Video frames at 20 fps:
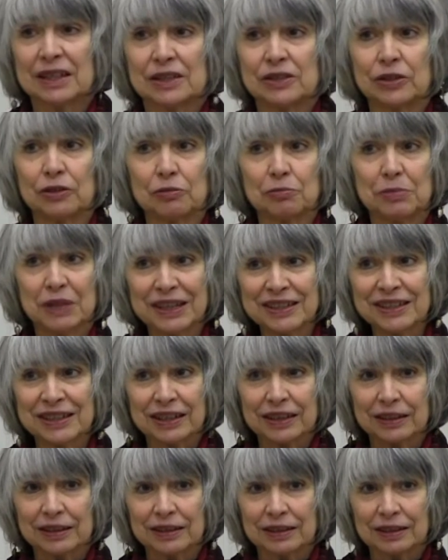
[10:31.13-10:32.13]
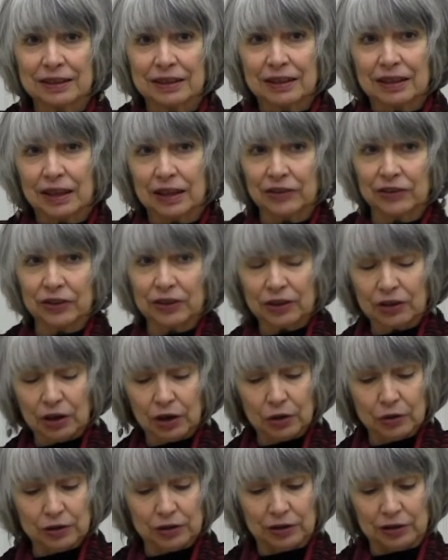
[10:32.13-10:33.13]
dominion as
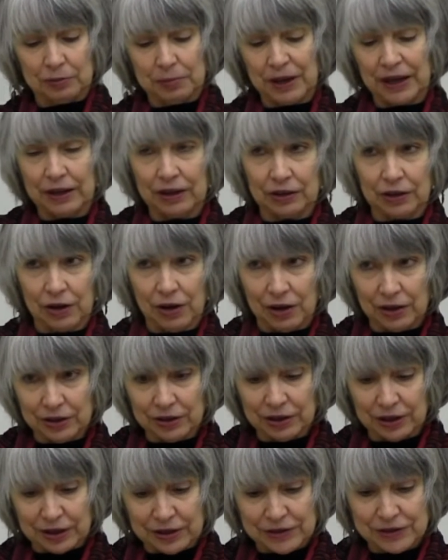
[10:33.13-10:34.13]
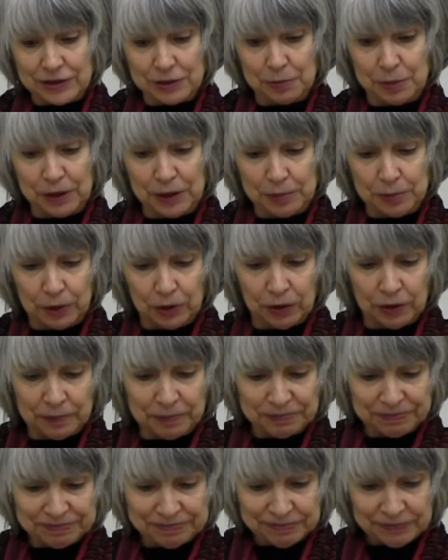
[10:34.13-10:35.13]
encoded by a colonized
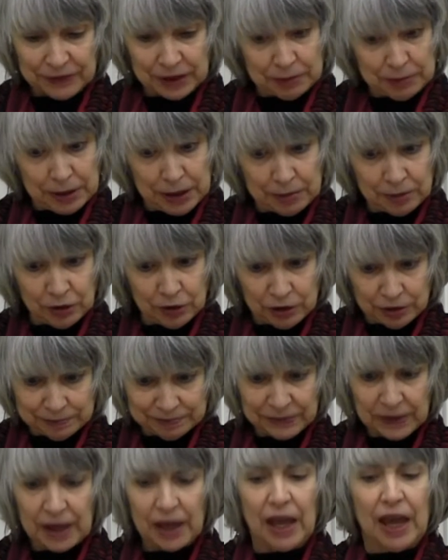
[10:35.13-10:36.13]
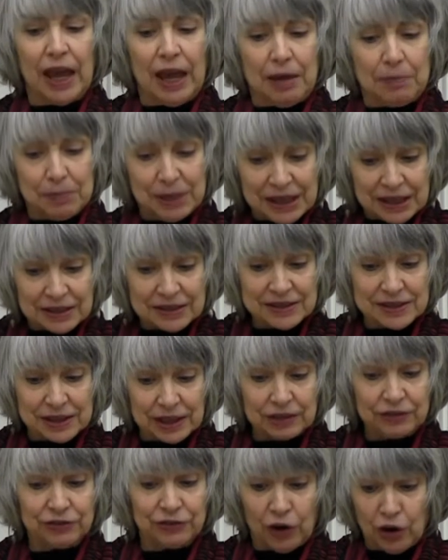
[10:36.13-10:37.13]
people in Babylon, means
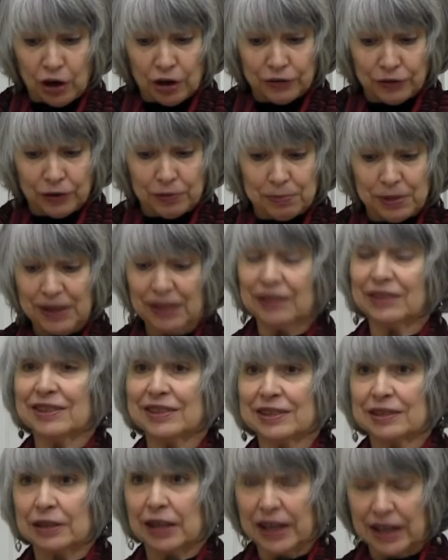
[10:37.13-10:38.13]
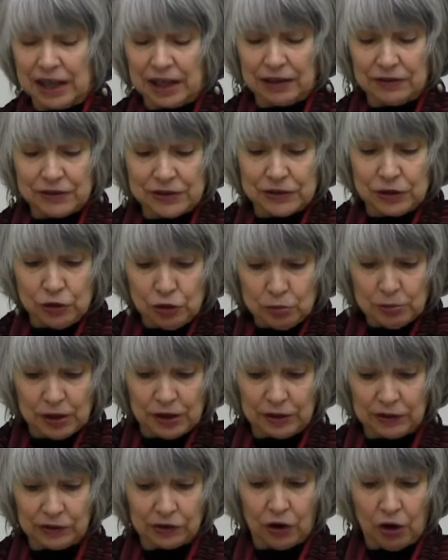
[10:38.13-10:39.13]
that far from being slaves,
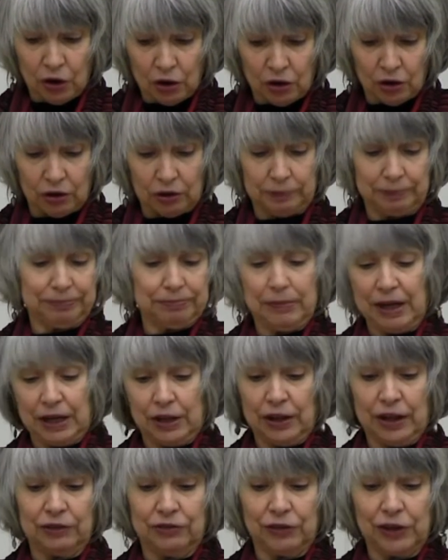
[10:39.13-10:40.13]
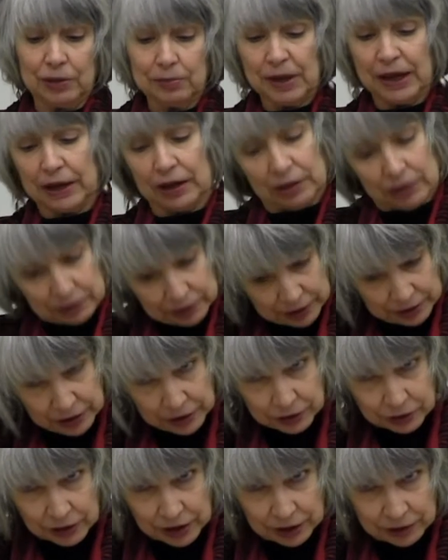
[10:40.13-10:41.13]
humans, all, male and female,
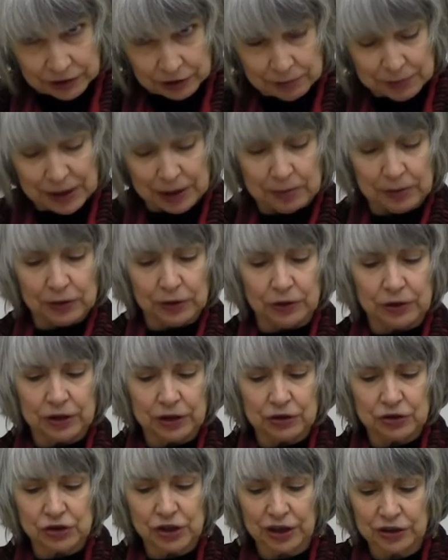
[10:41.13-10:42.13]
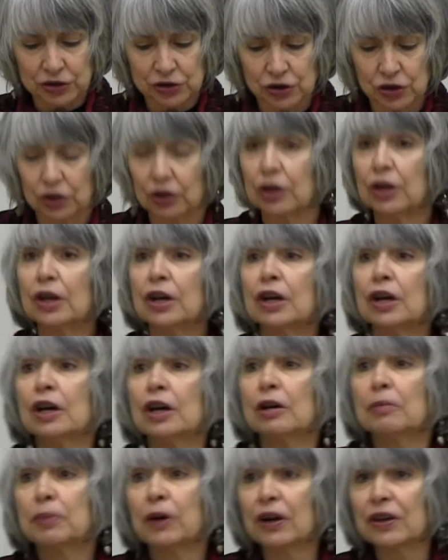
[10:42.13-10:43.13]
another anti Babylonian gesture,
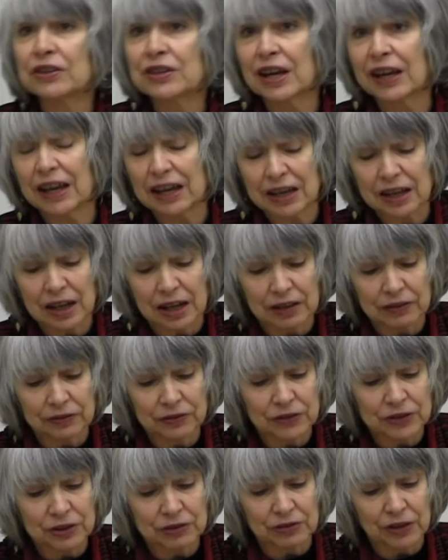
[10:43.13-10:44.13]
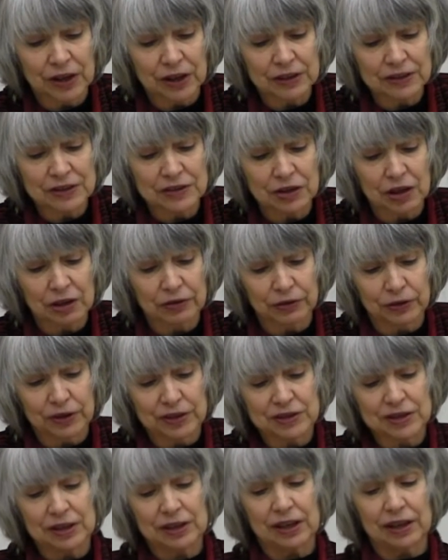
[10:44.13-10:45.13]
partake of divine
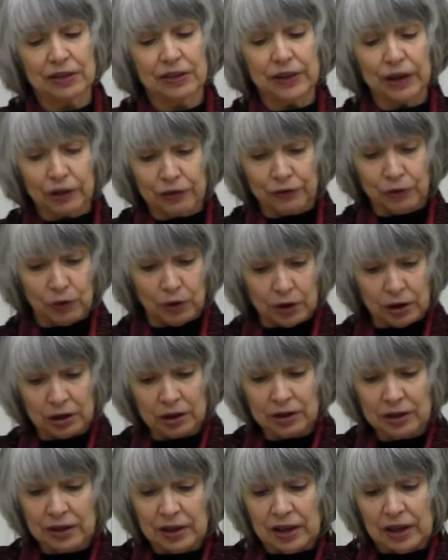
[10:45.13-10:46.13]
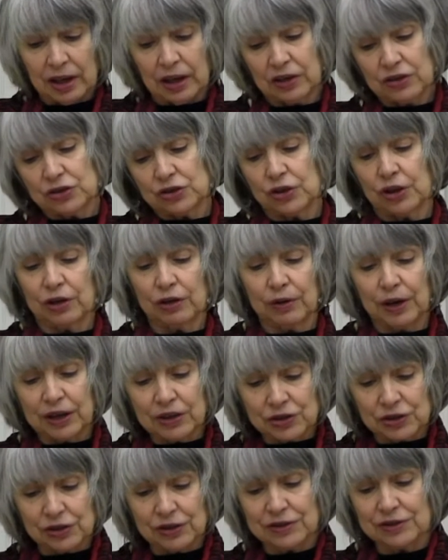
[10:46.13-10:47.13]
sovereignty. And therefore, as
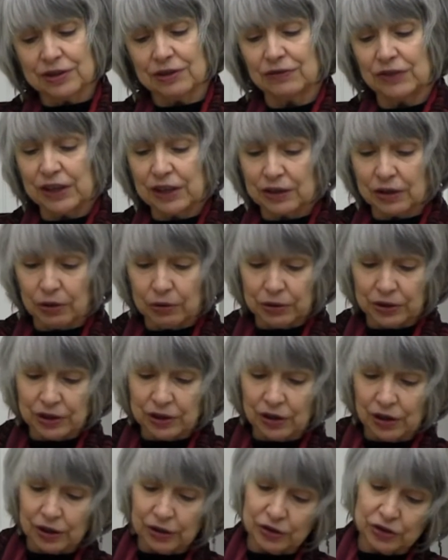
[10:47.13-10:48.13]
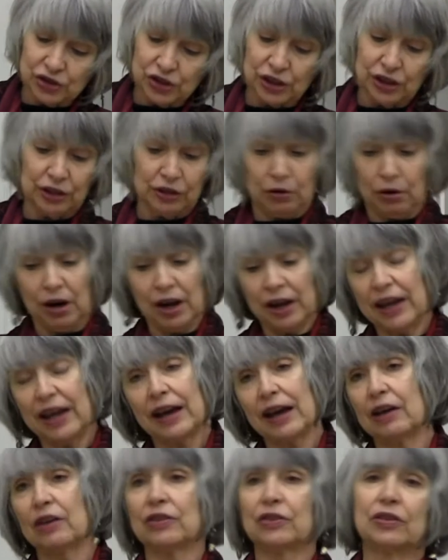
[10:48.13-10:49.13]
generations of eco theology cry
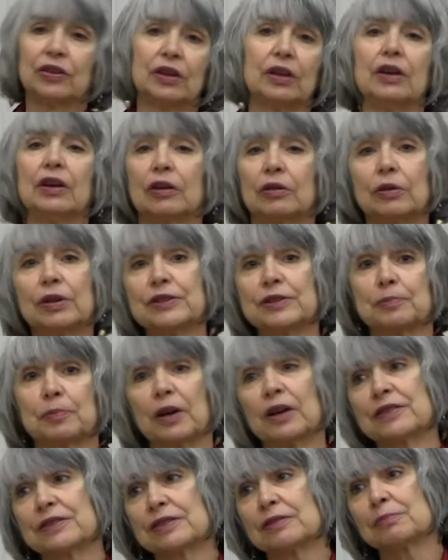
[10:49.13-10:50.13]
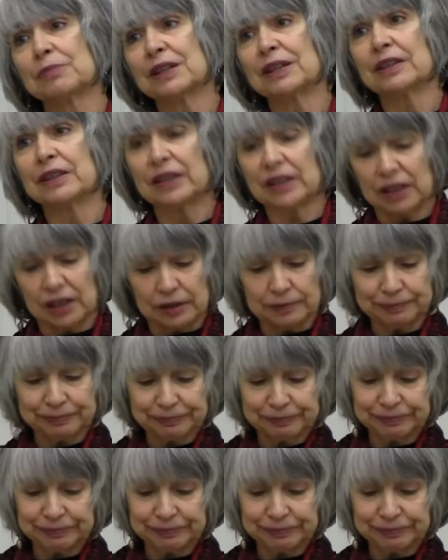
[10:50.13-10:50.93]
out, responsibility.